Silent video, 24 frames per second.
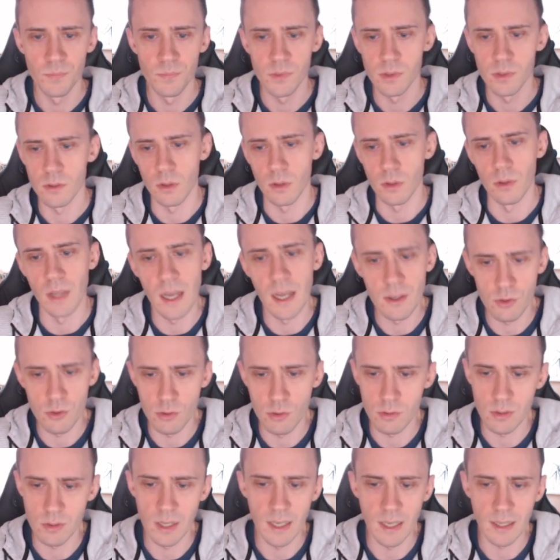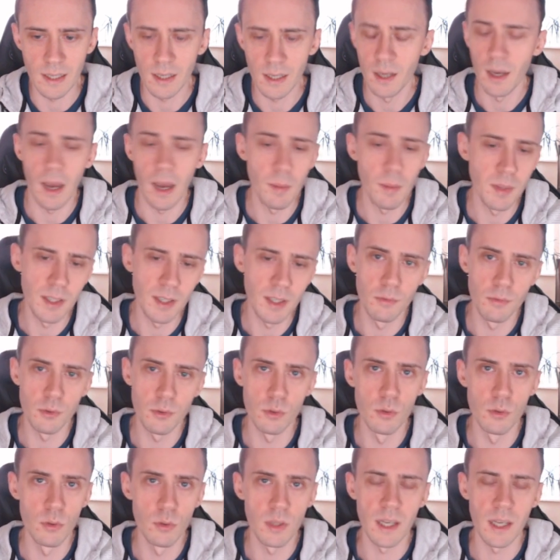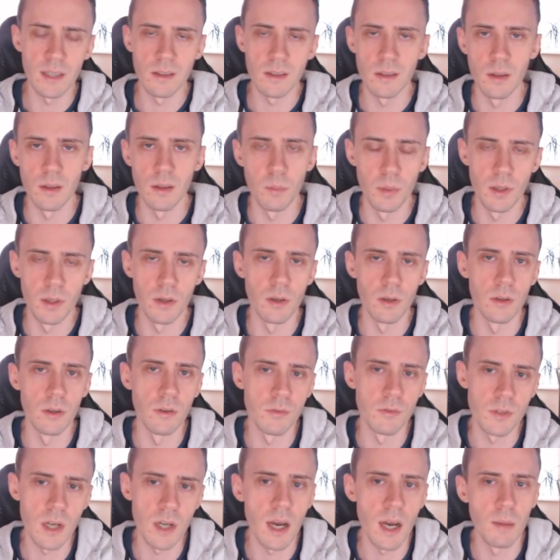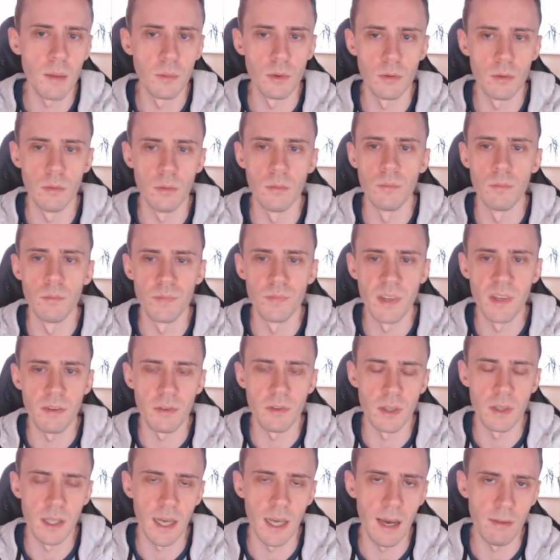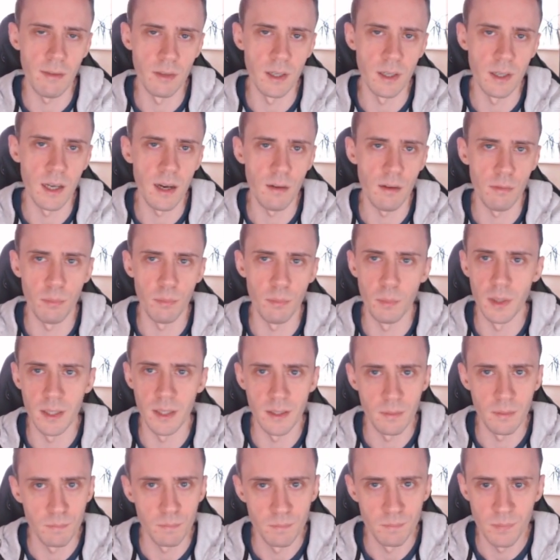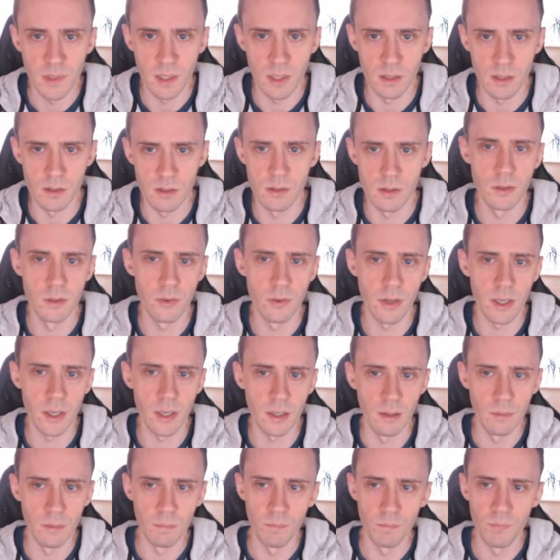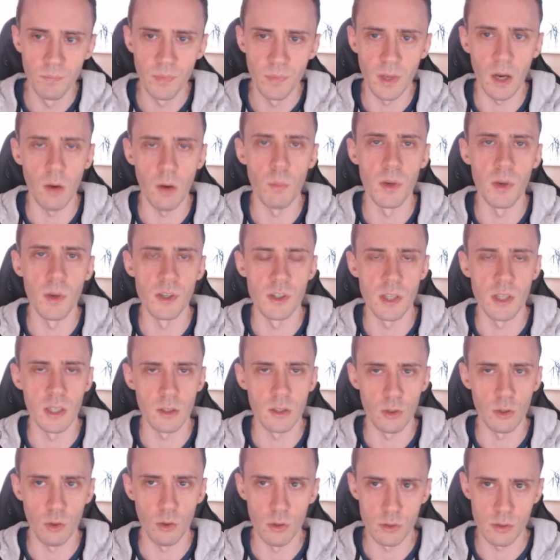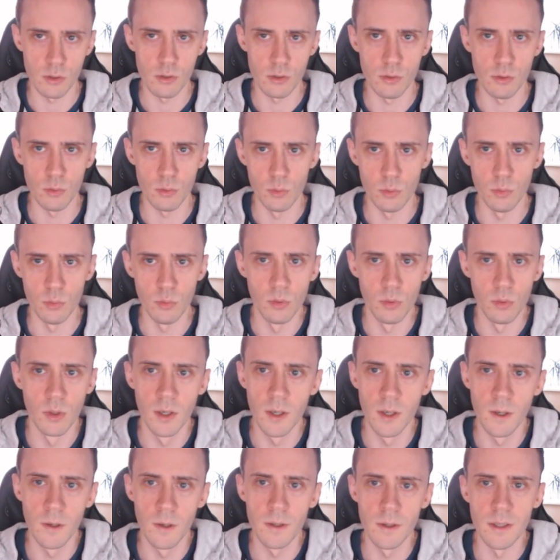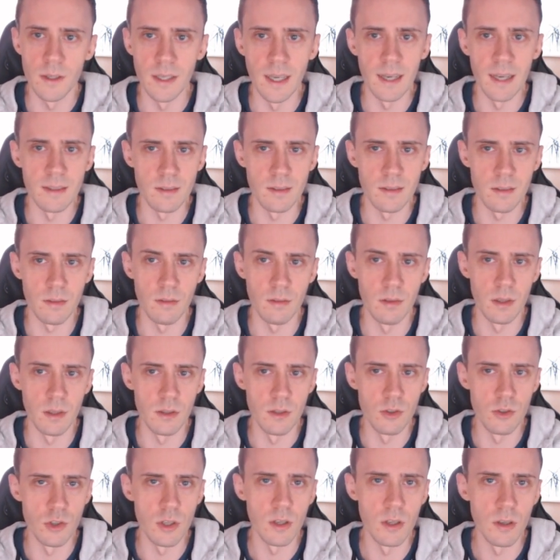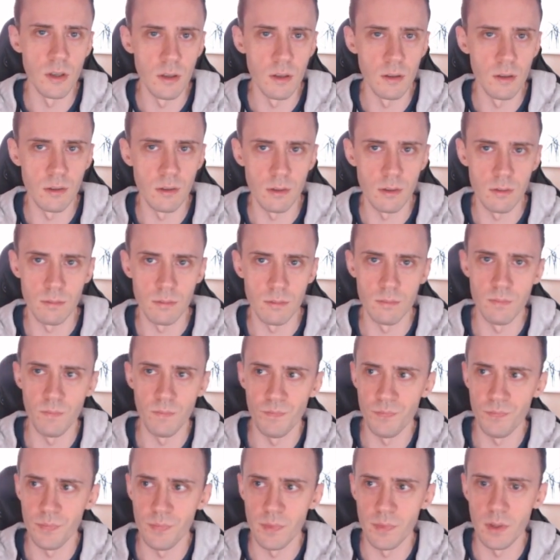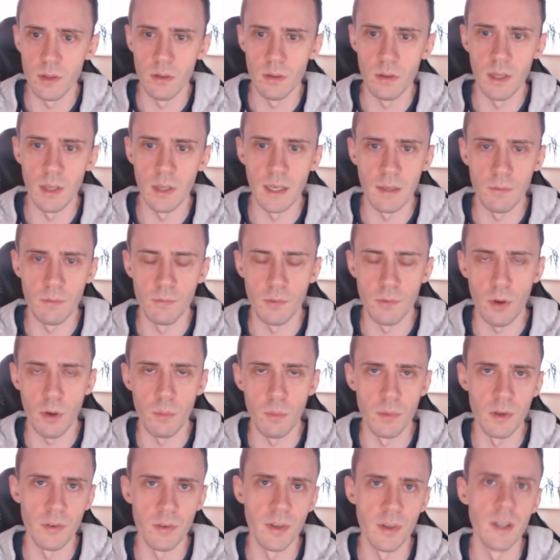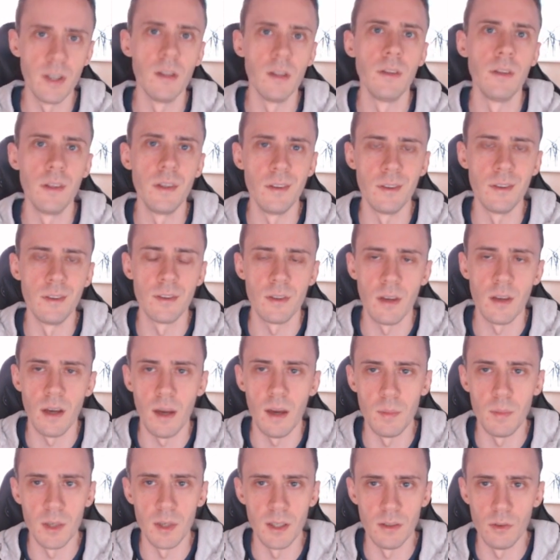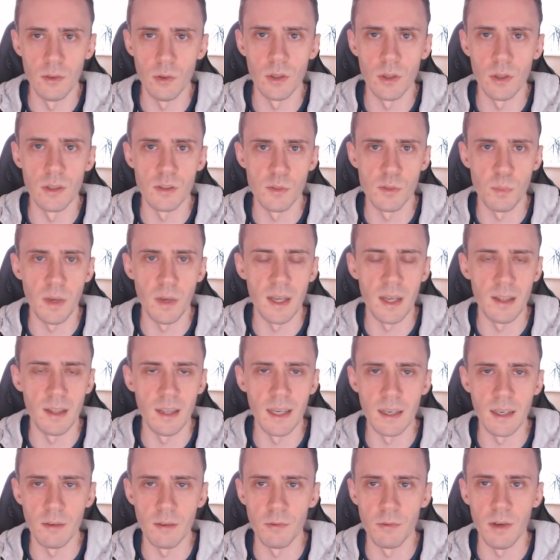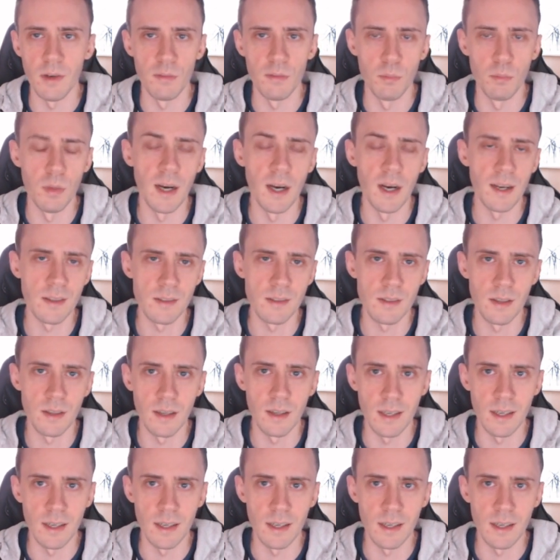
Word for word: So that's just like, I mean, if you do that in a period of time, you'll definitely have enough, but considering how much that costs to get the GEs like from the real ETH, I mean, you can spend like five bucks.